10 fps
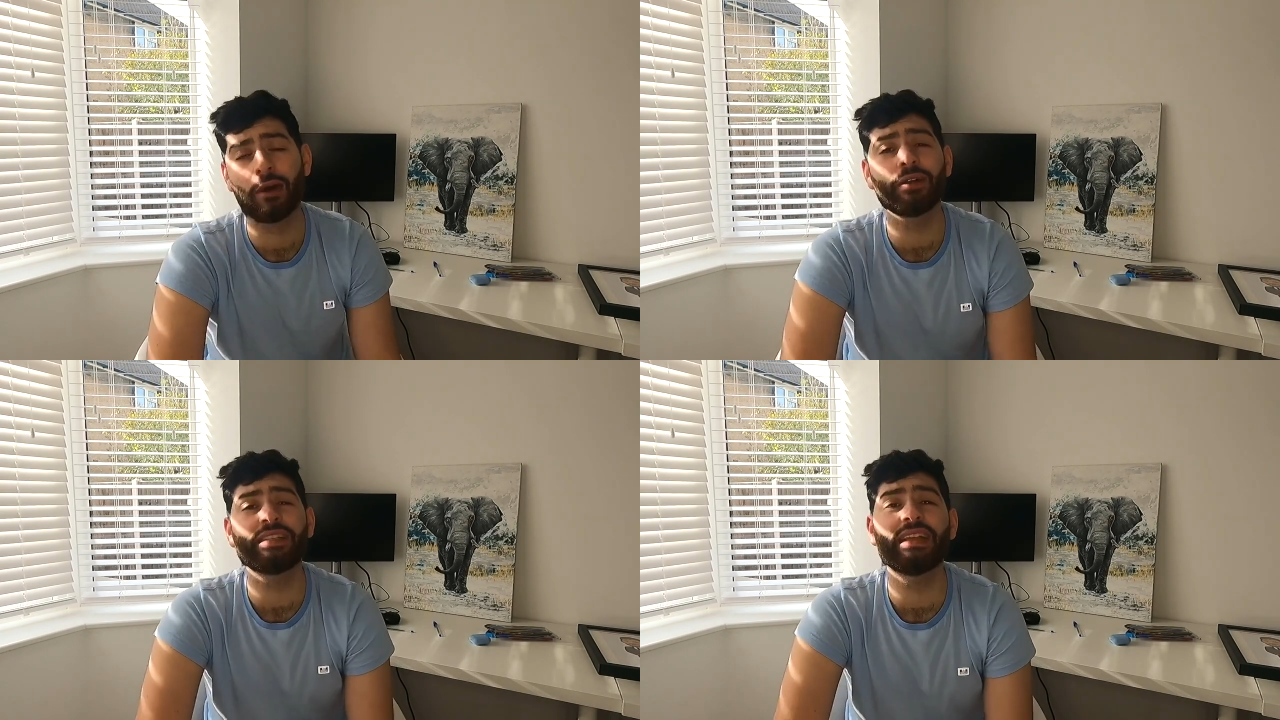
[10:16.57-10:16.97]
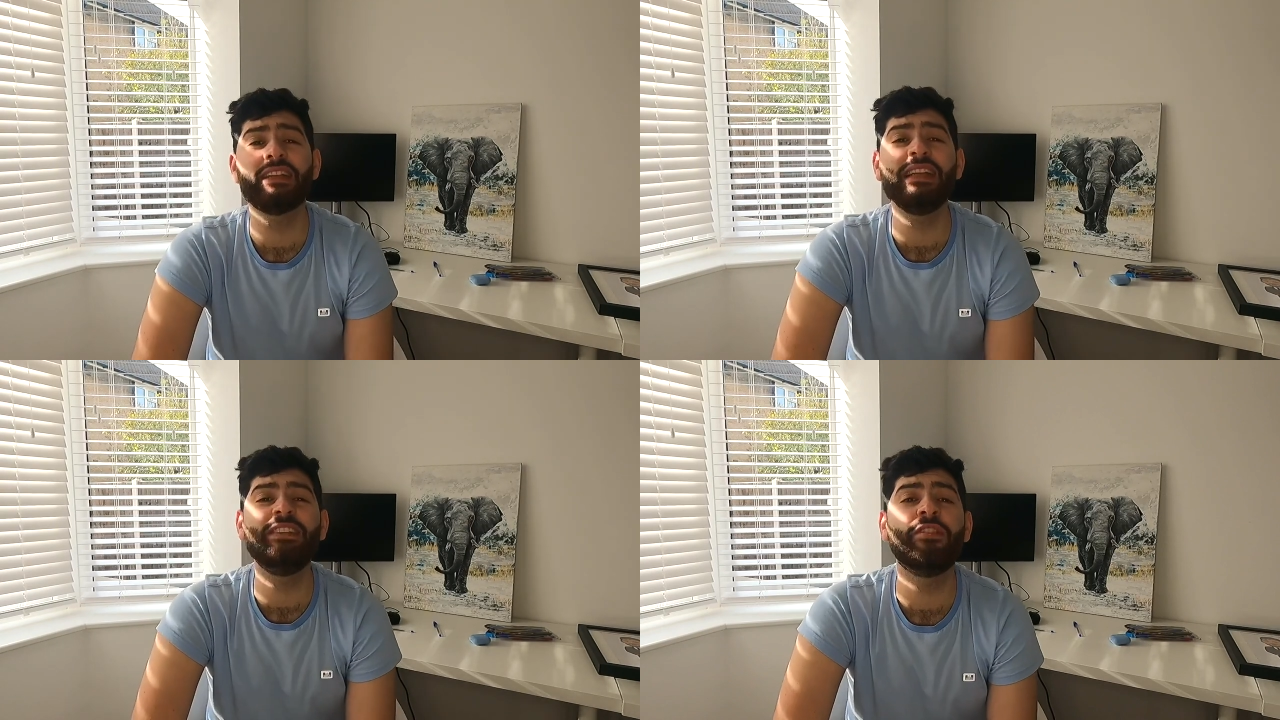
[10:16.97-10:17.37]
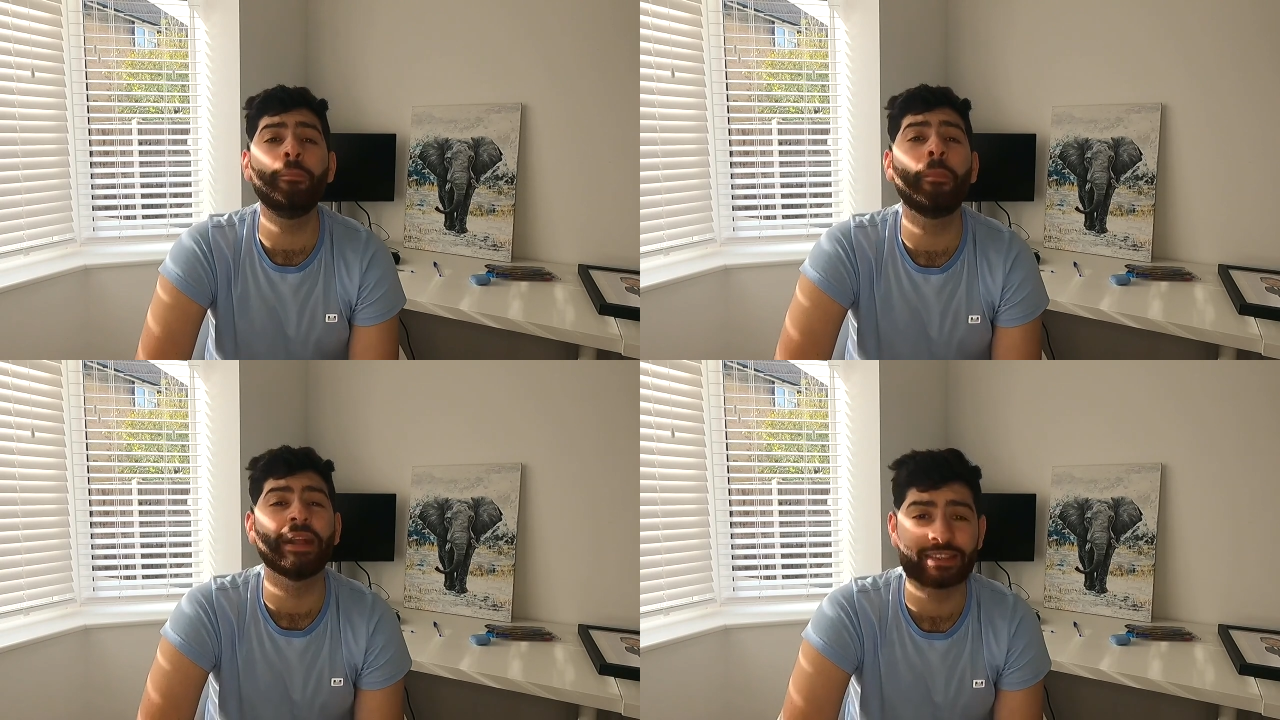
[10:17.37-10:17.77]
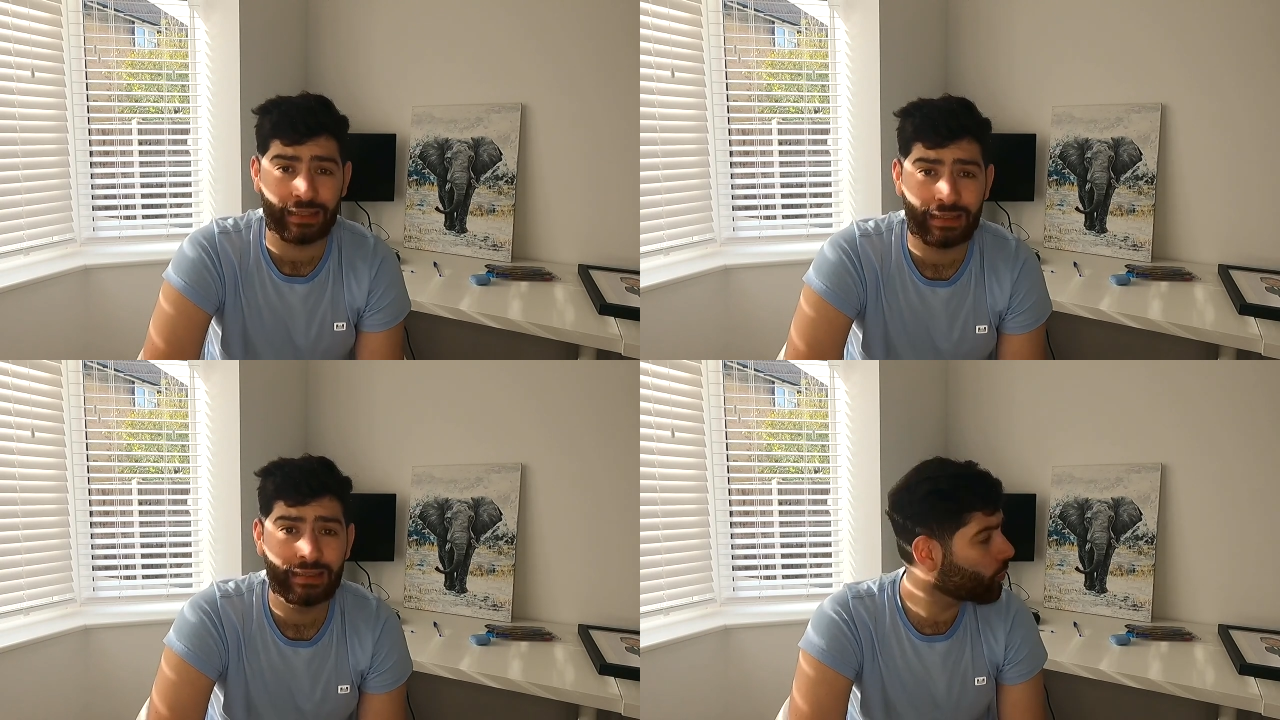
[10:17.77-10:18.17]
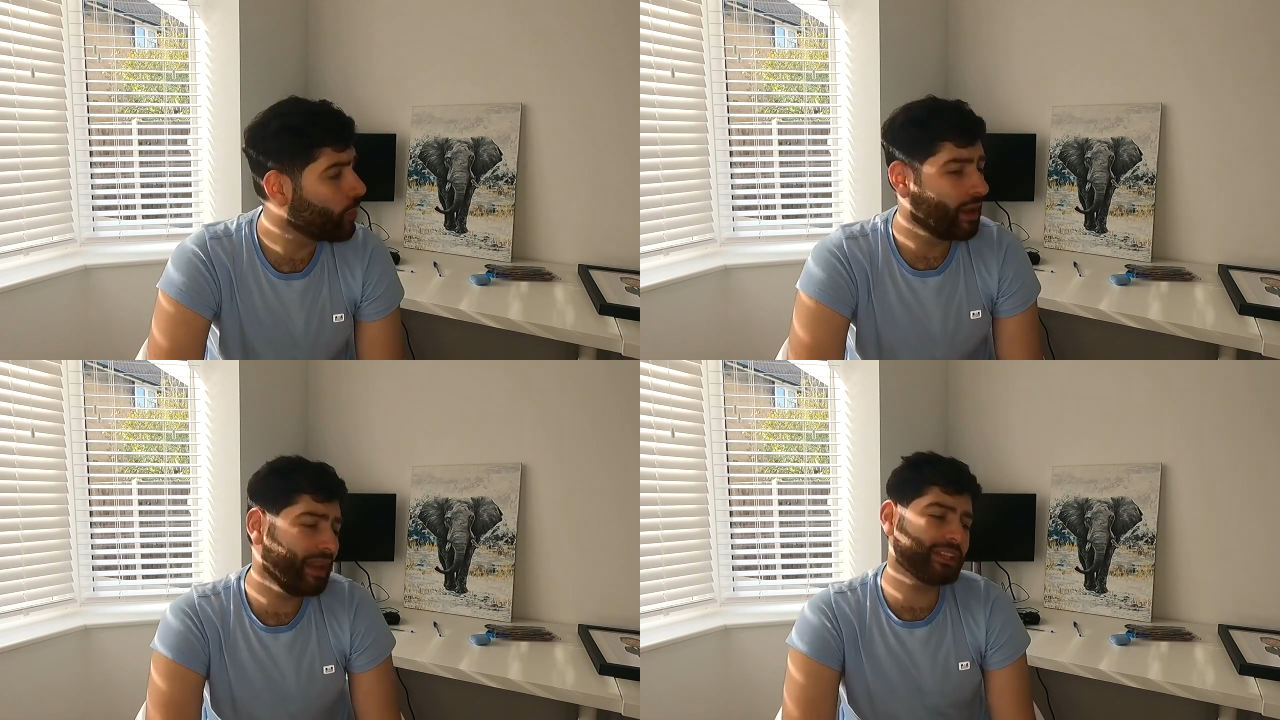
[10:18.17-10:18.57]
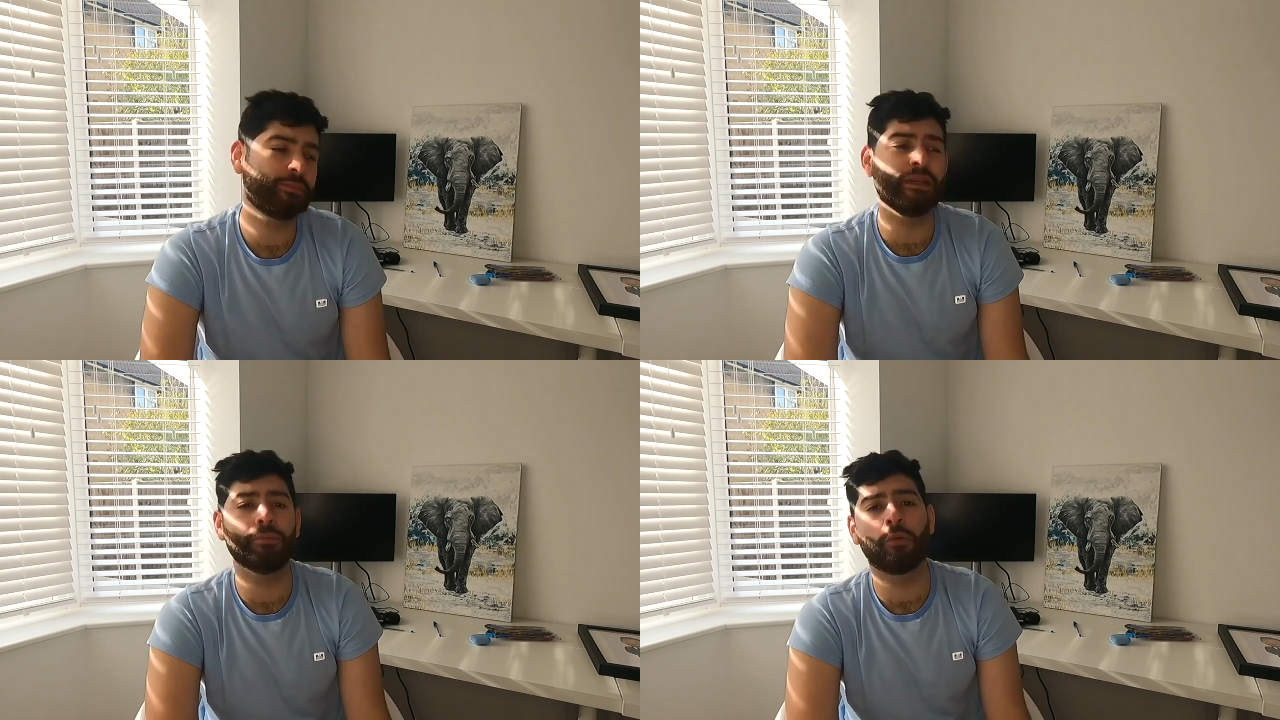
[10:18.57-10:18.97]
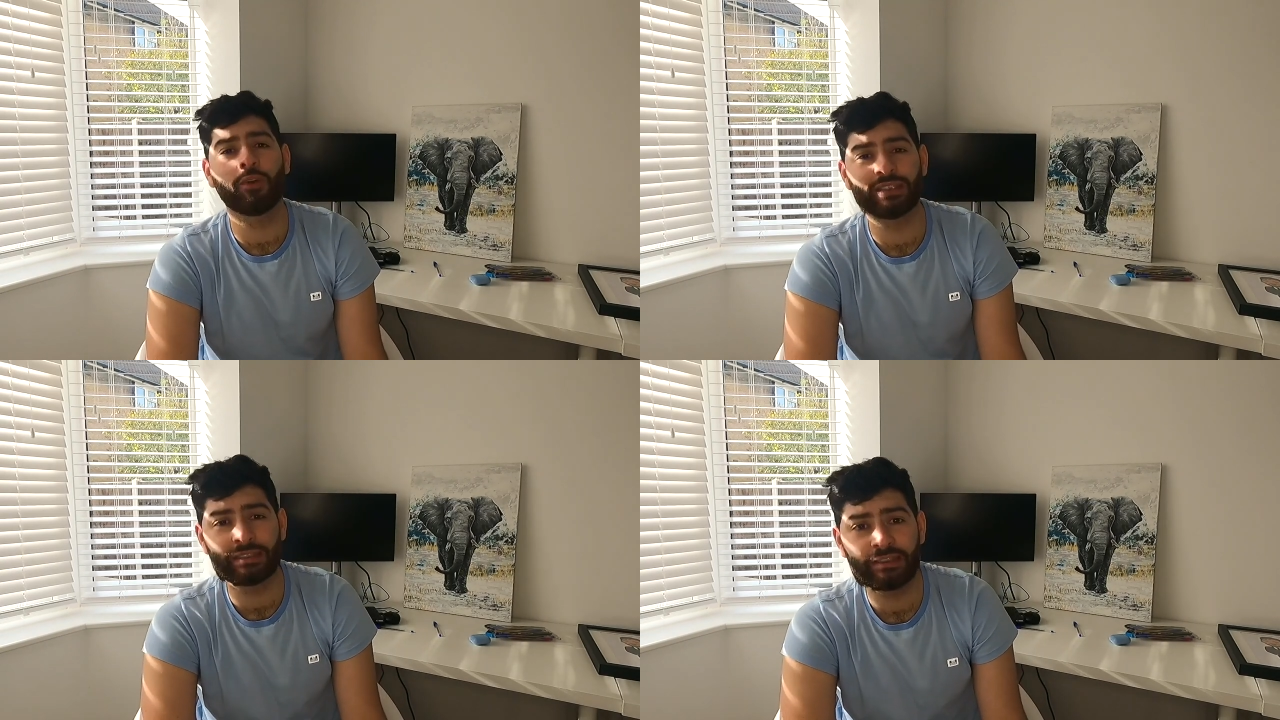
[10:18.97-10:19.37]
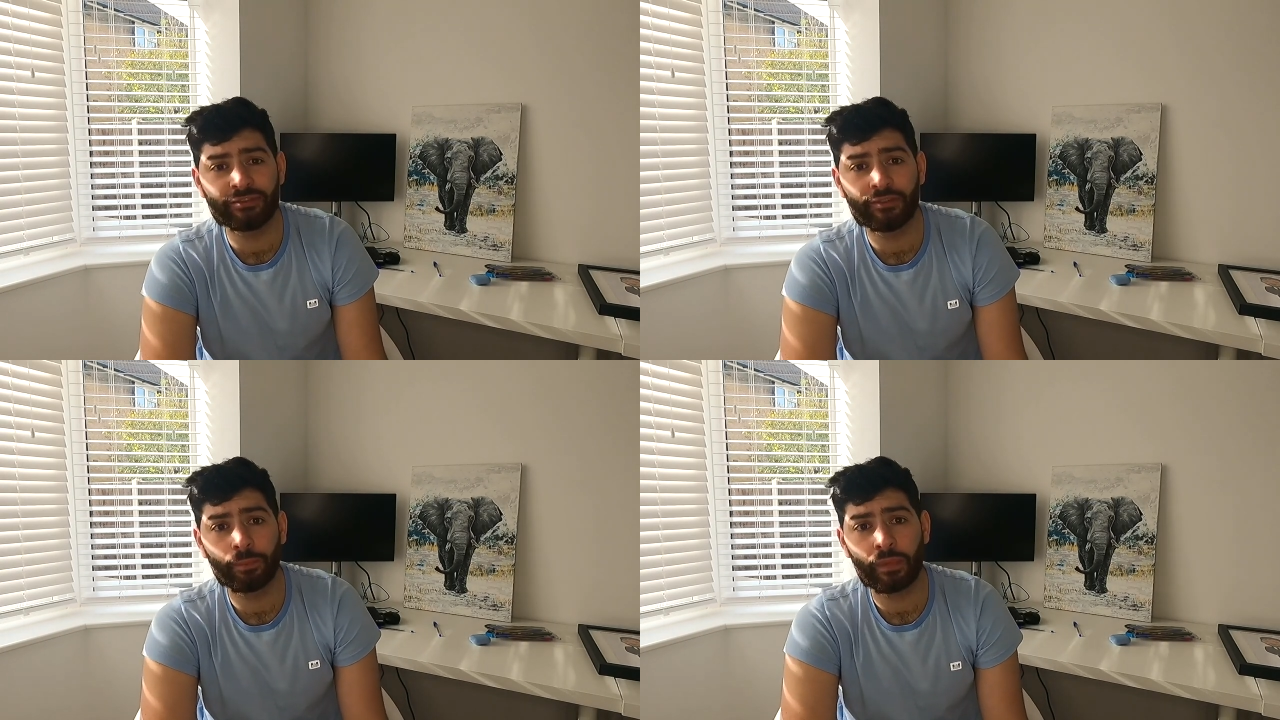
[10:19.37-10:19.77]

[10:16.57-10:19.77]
I would have said even better. So let's be positive